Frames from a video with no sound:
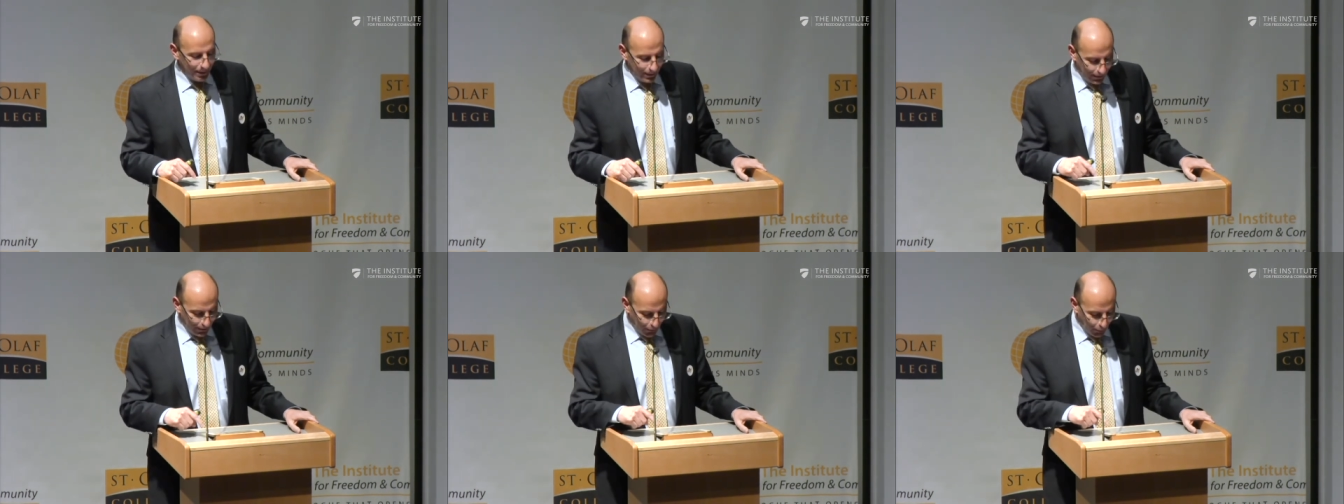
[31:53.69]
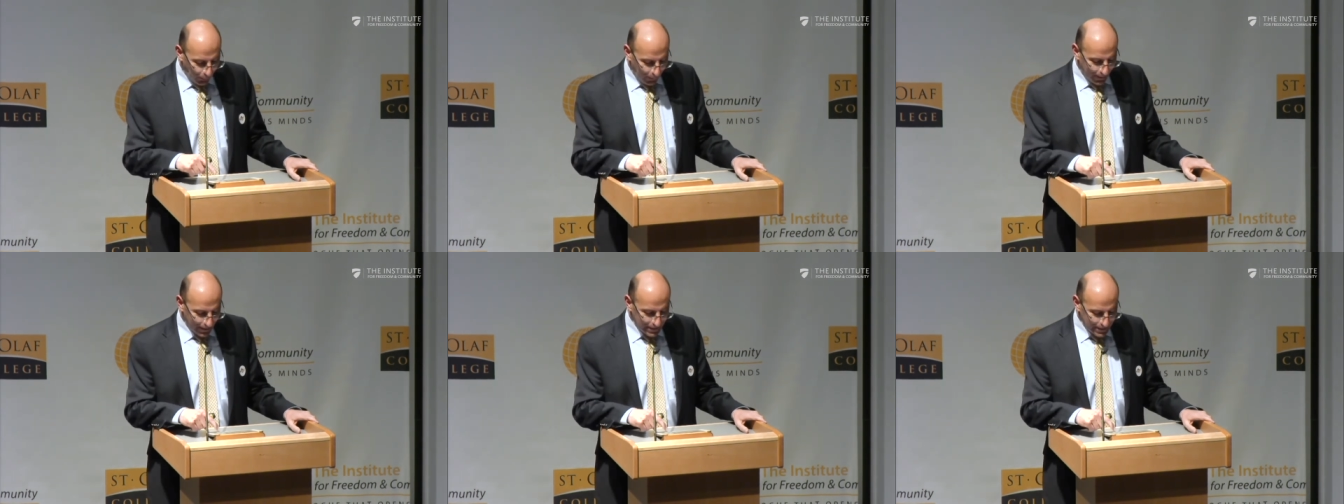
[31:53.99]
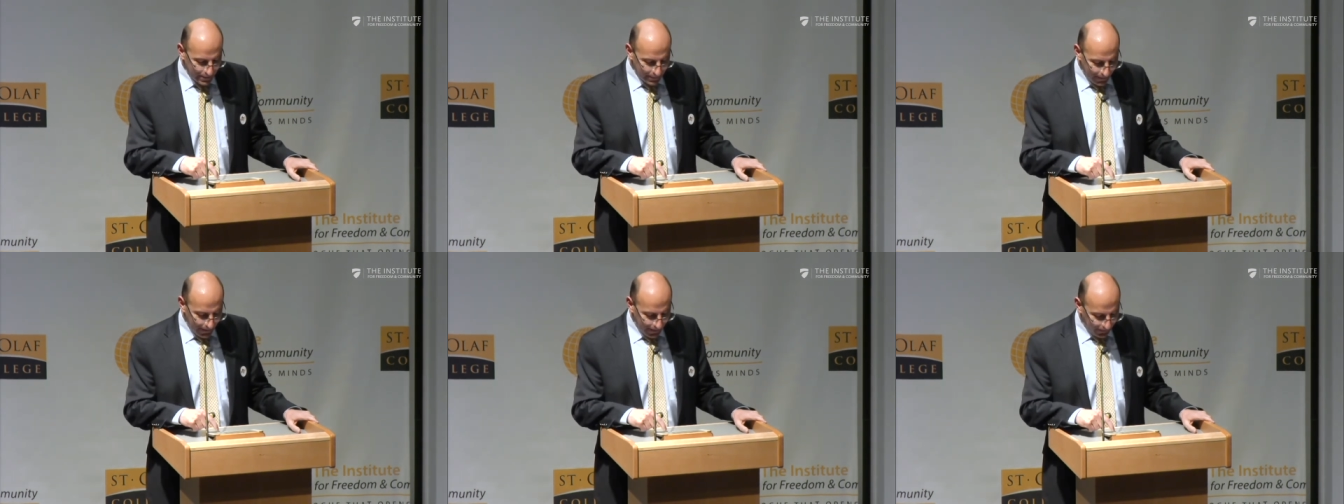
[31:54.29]
Robert
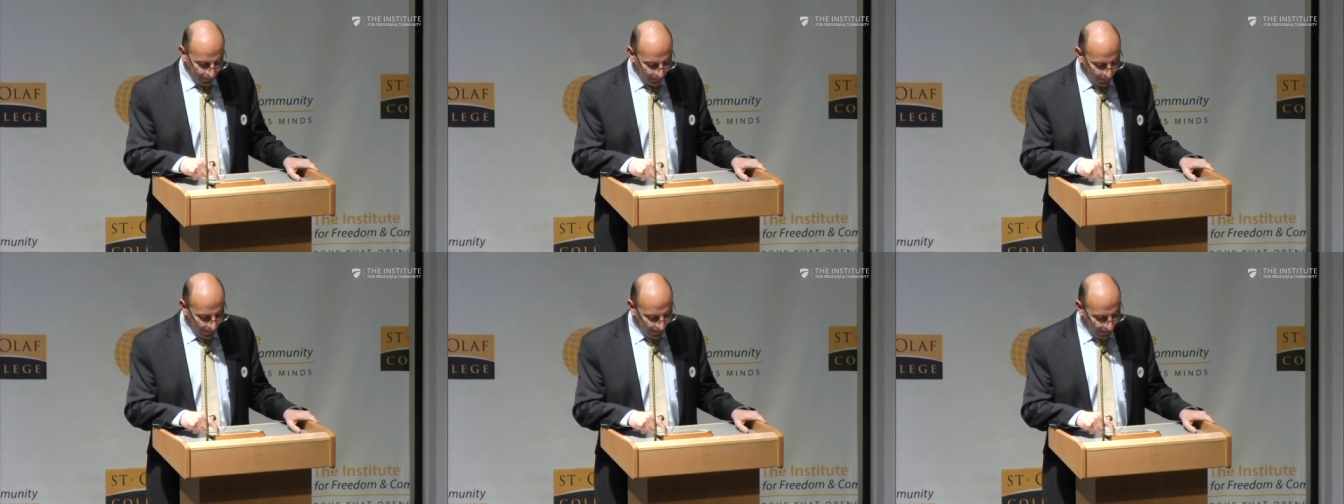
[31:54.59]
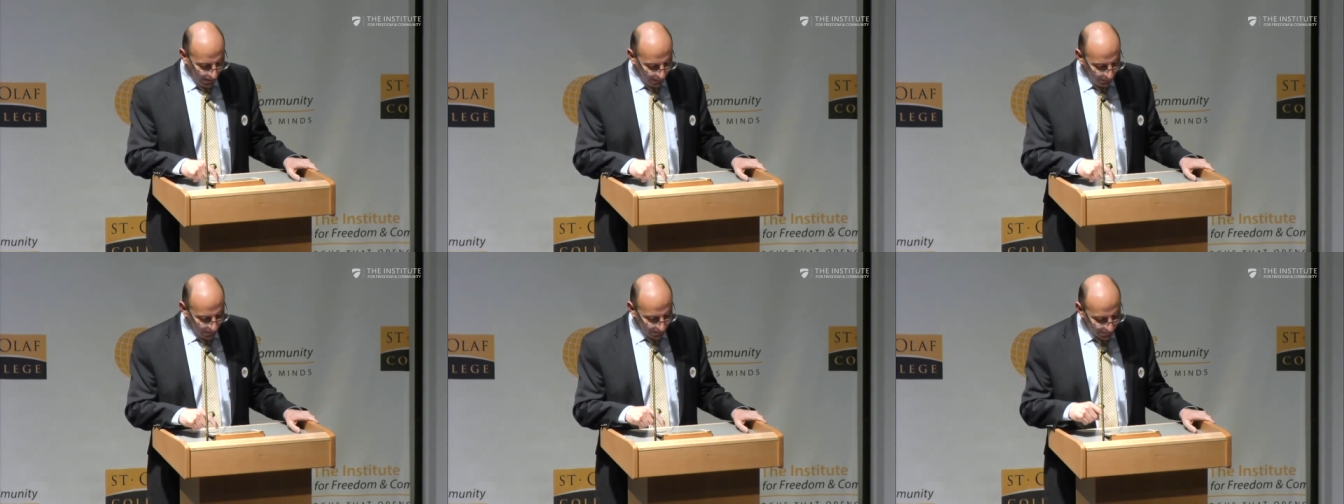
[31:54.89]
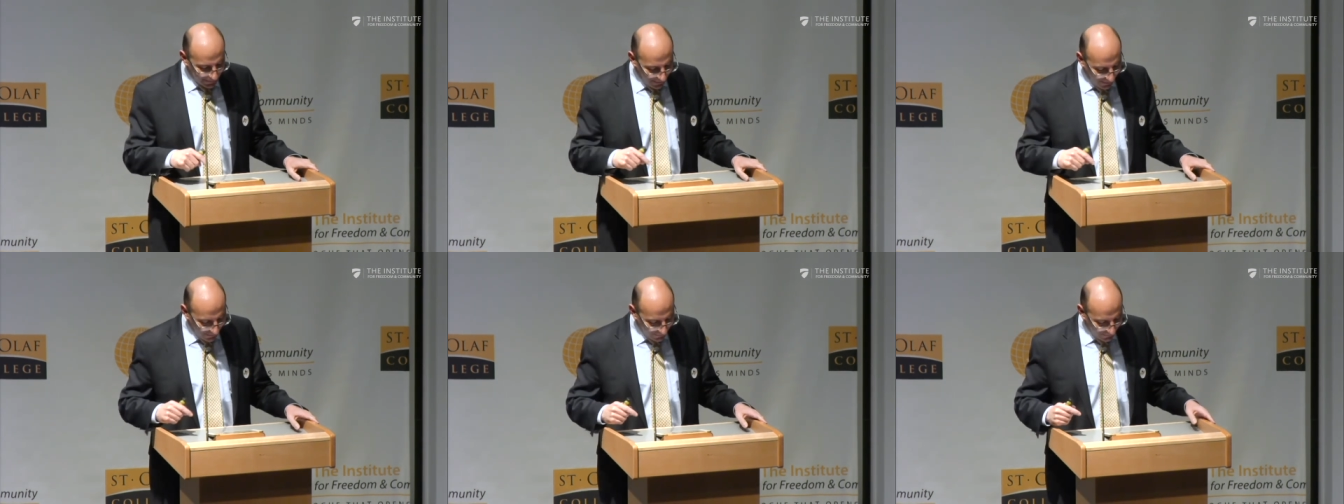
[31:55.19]
Smith became a
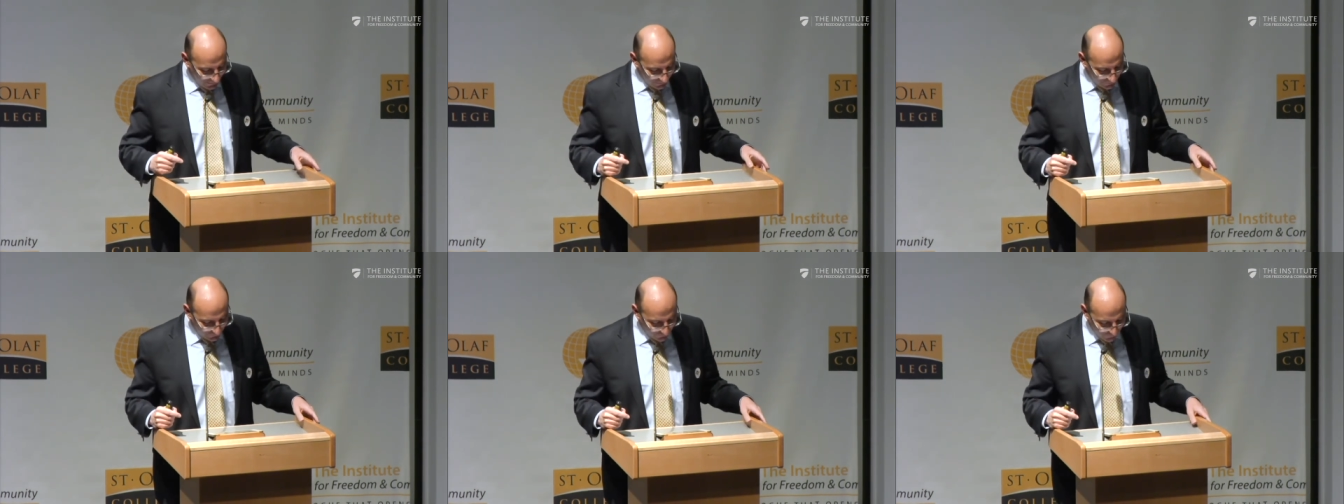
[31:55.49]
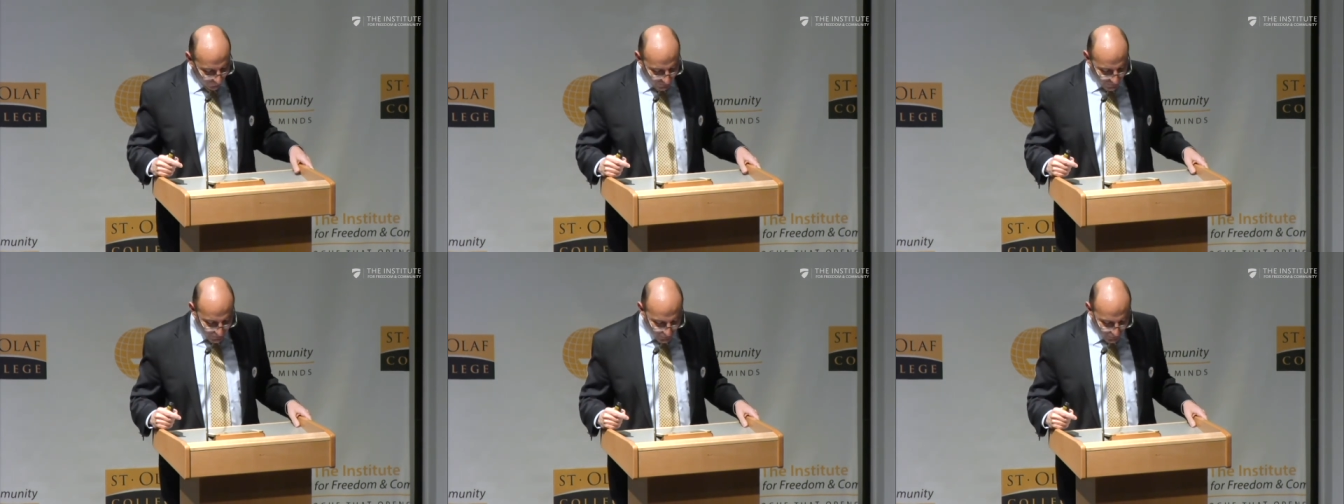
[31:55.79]
target for a